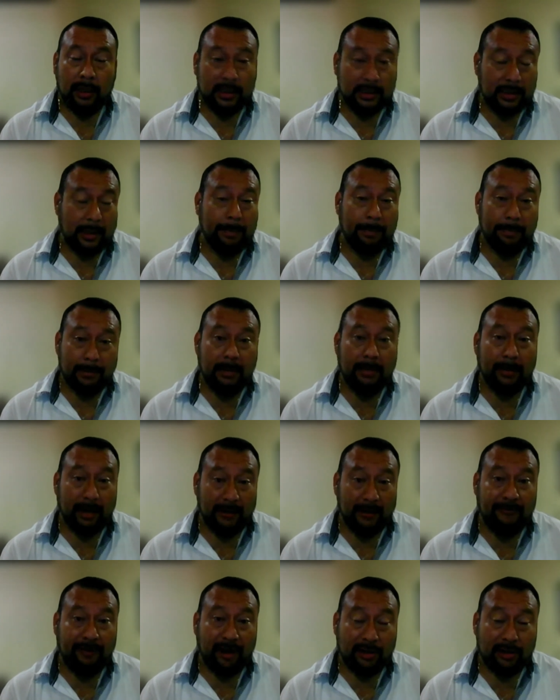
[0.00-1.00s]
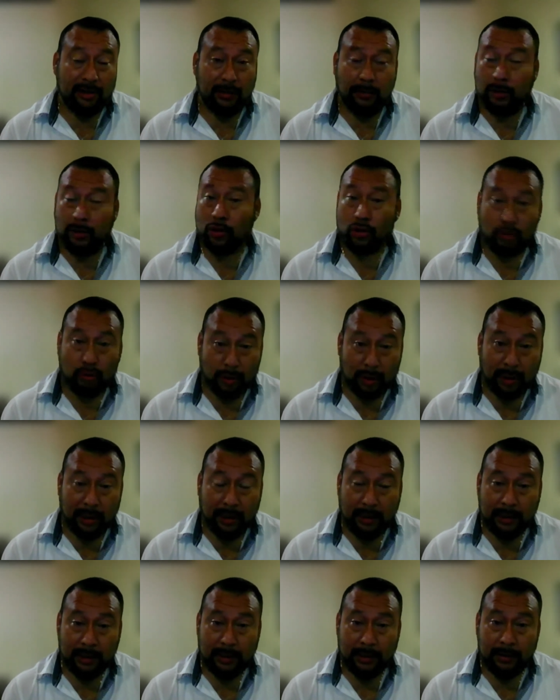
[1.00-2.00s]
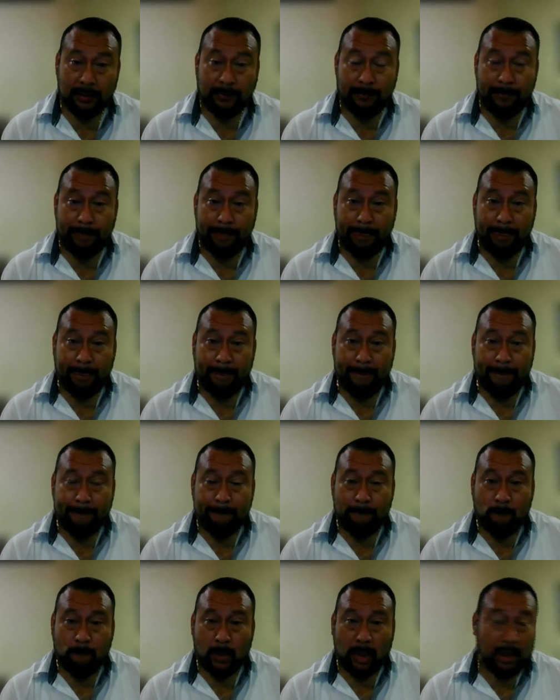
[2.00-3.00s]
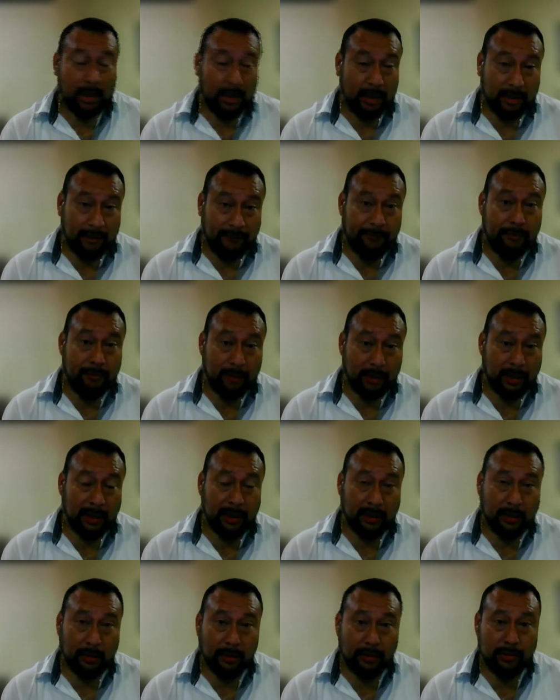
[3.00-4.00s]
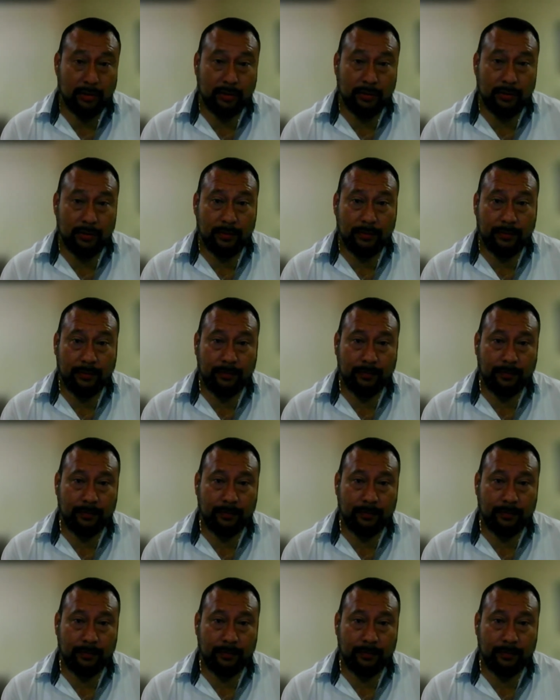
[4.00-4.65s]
except manufactured, which is sugar and a few other goods.